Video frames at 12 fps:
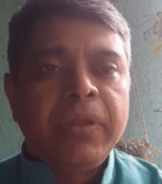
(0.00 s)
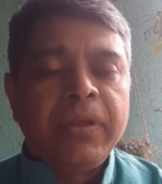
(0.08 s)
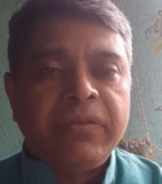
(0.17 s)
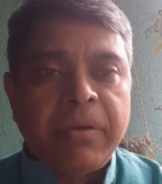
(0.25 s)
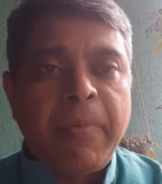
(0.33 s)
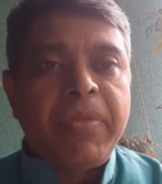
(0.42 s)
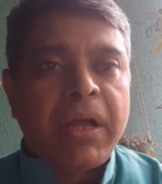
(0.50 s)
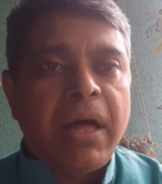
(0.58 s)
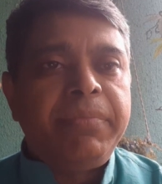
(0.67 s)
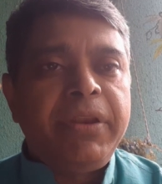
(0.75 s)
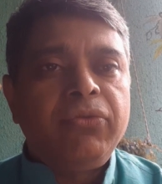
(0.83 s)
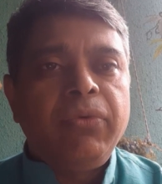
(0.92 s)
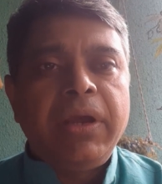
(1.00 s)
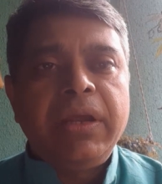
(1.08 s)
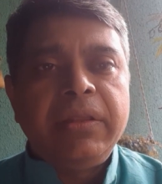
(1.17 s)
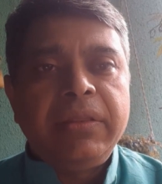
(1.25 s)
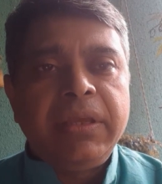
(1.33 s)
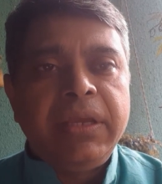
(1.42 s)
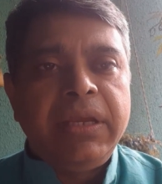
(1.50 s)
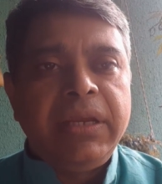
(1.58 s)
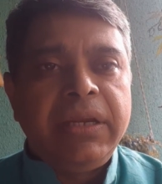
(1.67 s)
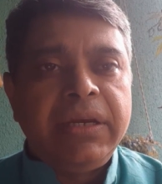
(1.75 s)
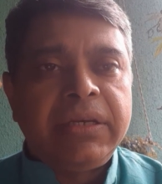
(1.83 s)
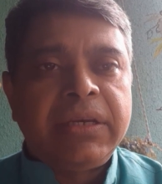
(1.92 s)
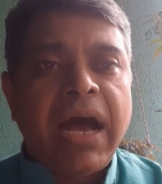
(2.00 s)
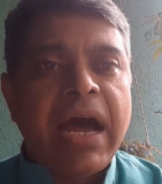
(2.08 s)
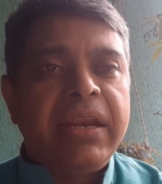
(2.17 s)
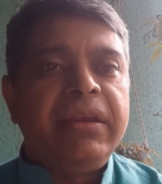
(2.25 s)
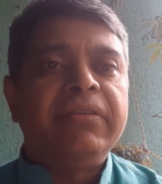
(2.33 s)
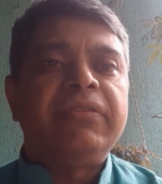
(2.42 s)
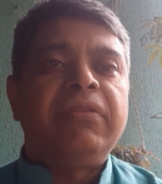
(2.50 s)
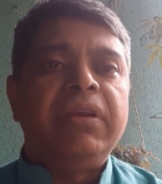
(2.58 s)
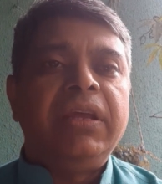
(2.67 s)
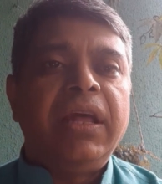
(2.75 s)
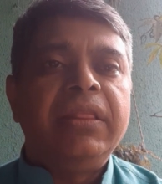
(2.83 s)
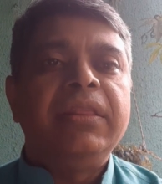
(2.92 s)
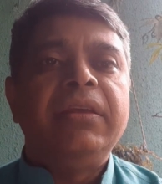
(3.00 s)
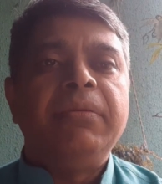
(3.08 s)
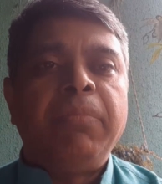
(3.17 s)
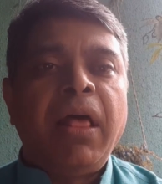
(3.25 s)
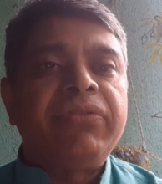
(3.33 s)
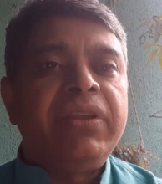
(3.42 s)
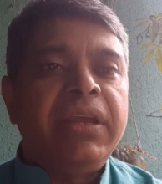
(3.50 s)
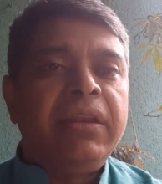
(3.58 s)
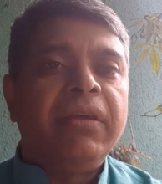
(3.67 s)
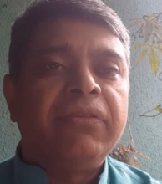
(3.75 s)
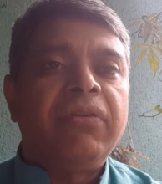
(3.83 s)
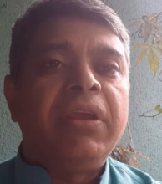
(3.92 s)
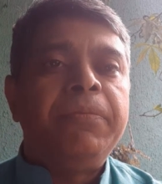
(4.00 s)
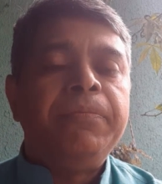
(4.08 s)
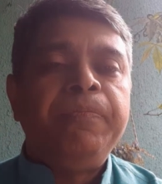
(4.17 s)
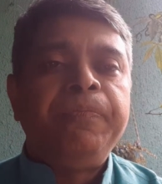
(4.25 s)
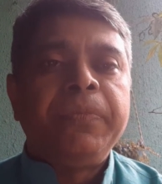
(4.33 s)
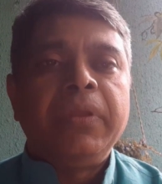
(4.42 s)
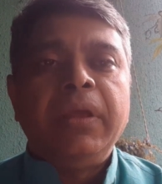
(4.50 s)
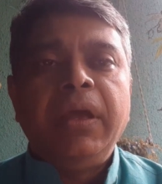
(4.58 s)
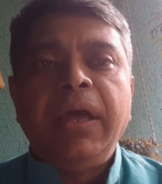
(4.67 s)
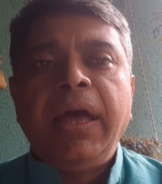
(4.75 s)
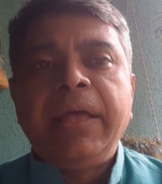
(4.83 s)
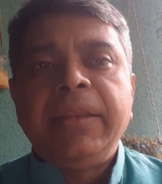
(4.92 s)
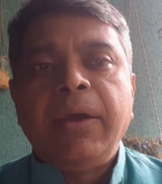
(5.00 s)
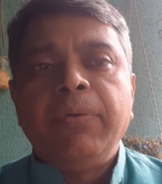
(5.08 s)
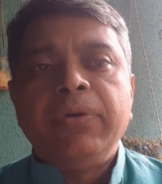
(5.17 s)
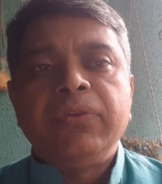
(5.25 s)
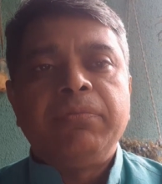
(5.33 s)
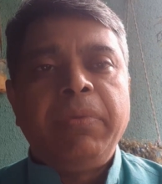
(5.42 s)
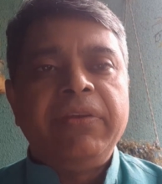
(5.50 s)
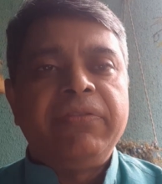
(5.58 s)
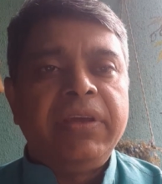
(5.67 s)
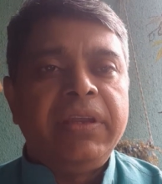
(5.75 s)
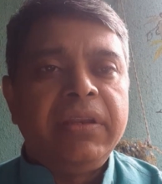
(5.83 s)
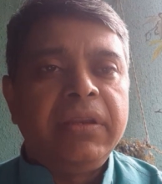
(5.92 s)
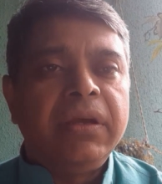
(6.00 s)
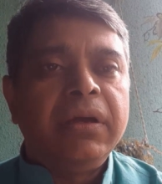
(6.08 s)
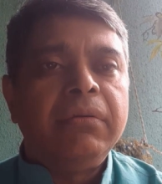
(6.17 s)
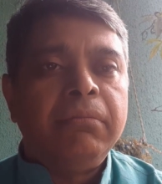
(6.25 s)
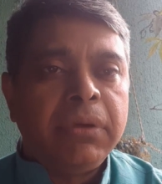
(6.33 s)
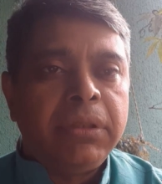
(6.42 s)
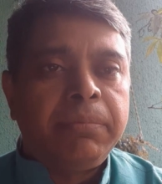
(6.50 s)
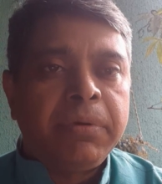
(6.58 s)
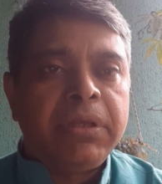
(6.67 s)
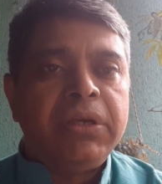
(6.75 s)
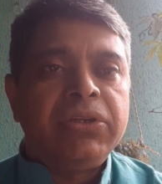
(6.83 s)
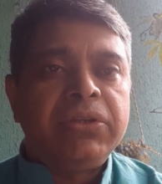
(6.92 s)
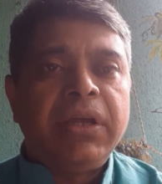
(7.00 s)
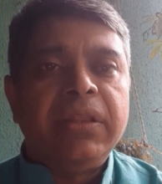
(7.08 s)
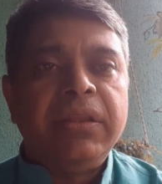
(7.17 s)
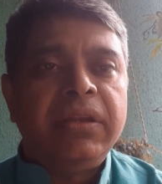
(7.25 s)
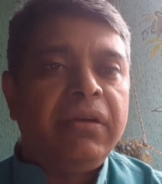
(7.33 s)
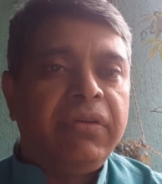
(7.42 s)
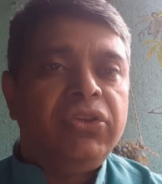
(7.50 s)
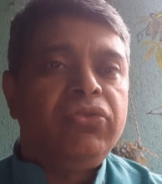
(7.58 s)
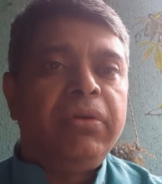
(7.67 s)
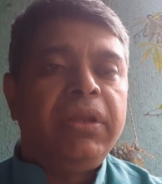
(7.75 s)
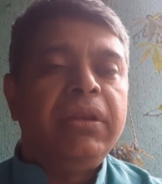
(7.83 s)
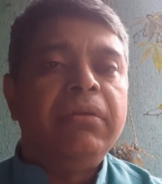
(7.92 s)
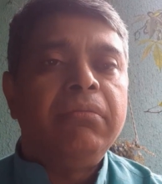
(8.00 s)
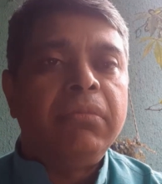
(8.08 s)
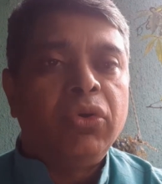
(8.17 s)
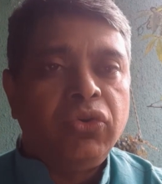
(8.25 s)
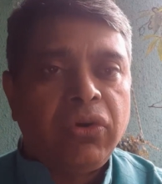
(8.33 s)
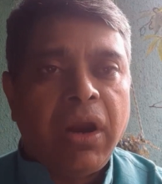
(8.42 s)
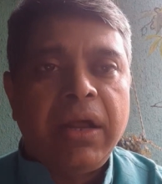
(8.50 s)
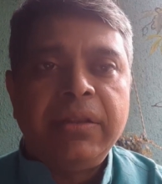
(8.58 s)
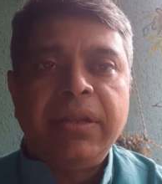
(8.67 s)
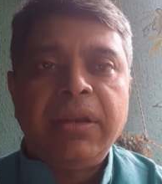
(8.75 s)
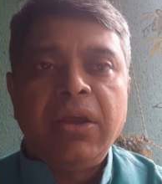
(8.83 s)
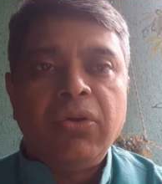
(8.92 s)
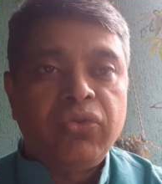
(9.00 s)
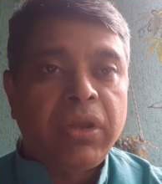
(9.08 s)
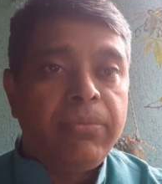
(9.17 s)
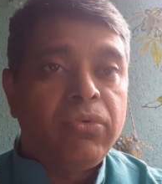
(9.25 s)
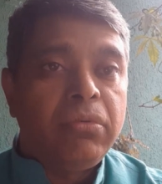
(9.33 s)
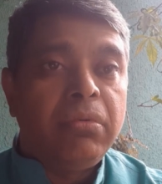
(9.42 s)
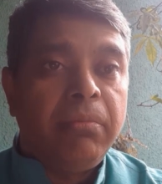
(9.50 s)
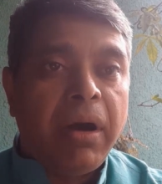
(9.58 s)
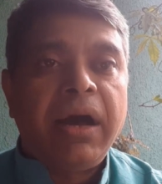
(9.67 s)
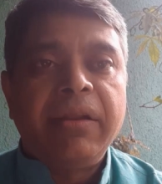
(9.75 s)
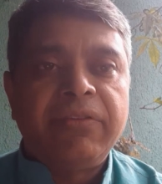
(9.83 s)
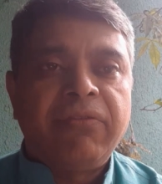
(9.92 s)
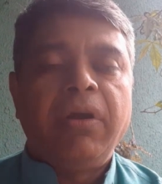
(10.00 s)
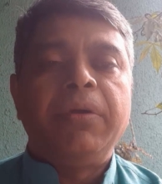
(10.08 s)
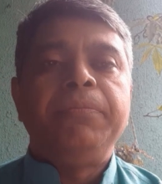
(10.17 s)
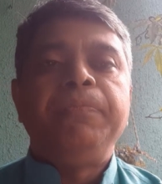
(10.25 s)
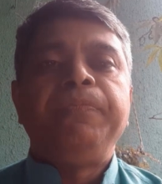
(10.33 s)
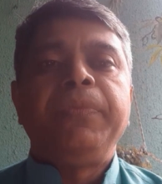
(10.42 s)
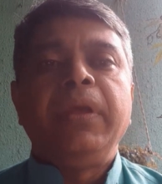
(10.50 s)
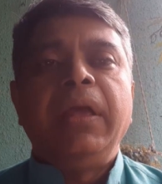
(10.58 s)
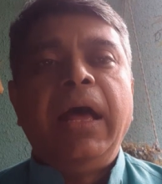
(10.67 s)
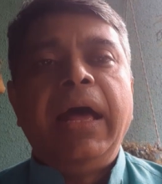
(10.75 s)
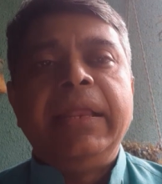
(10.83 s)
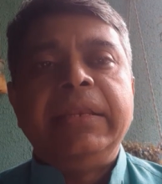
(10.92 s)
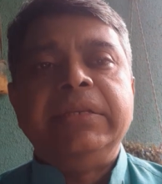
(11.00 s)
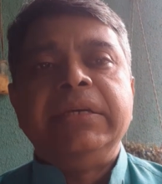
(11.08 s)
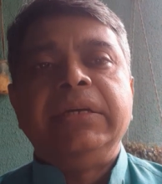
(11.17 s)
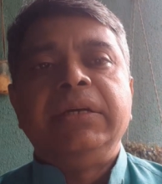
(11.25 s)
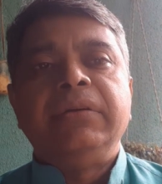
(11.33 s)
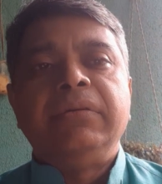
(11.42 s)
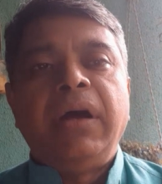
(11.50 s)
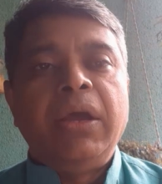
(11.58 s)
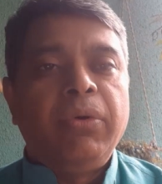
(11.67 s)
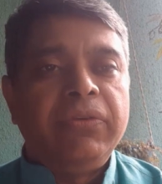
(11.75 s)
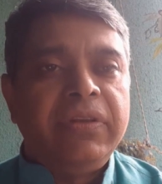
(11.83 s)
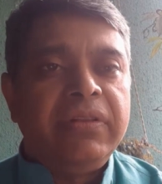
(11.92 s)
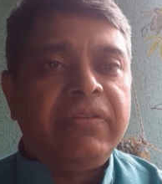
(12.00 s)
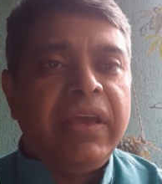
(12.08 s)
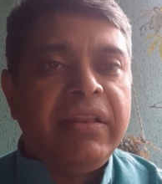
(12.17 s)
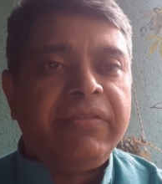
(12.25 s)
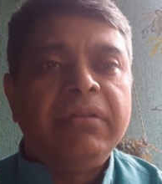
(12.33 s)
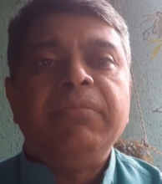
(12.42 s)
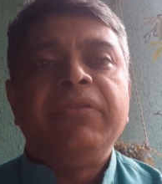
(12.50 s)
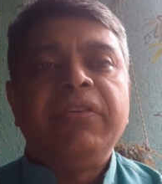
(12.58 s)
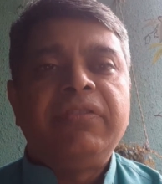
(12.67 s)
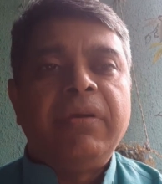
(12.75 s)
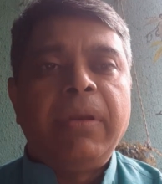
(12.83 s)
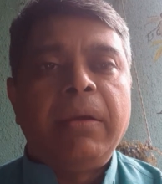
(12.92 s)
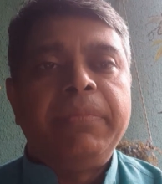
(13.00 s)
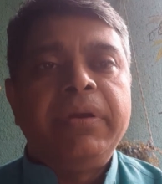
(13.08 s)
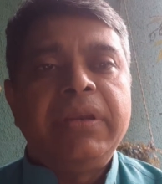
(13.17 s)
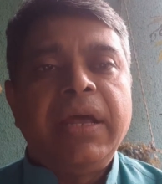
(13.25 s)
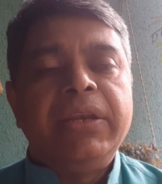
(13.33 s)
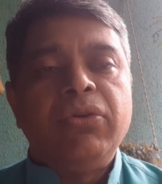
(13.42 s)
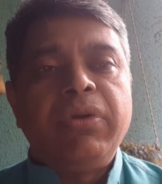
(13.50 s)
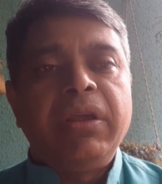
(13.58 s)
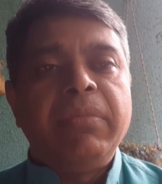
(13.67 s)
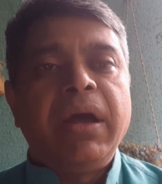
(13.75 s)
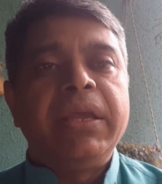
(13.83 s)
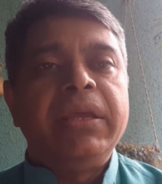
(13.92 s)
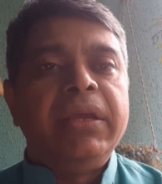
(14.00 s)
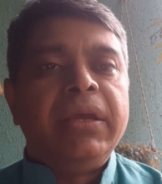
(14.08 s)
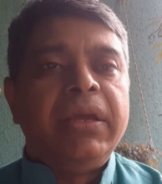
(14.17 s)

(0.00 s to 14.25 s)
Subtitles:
some of the companies were the tire industry and the plastic industry. And I was based in Madhya Pradesh, and then eventually in Gujarat. Then I also came to Maharashtra, and I was in sales and business development. And during my